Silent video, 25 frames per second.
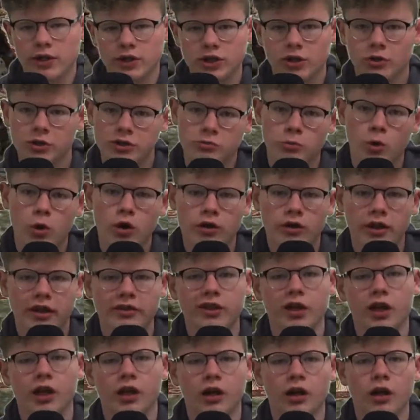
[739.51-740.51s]
So it's more in like
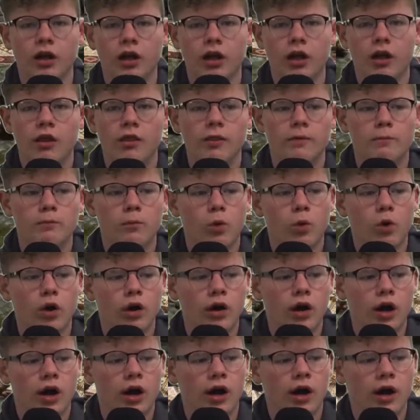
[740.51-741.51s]
the
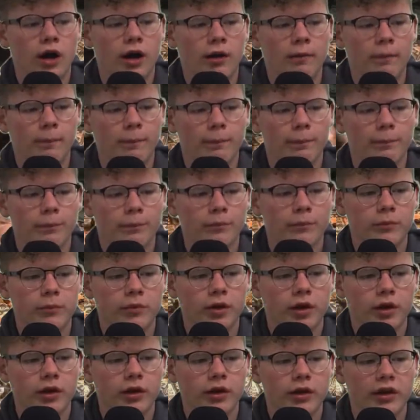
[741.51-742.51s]
more
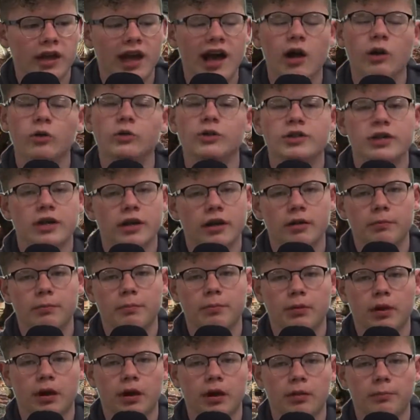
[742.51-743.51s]
Celtic
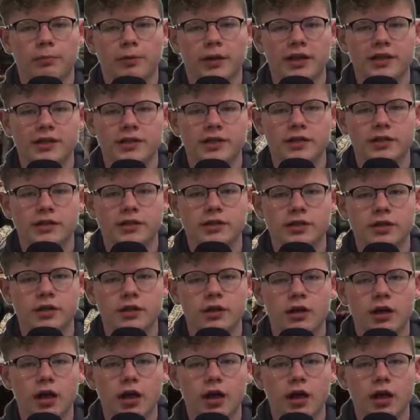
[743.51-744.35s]
places.